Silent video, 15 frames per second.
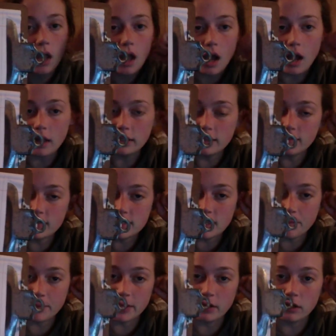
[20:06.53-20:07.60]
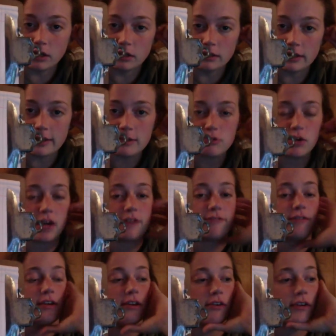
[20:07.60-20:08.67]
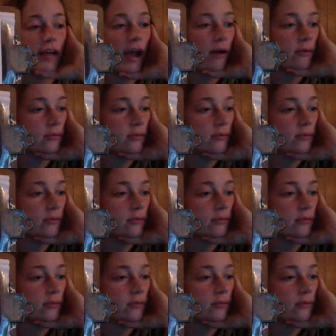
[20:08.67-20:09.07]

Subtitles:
I'll leave this up here, let you try to figure it out.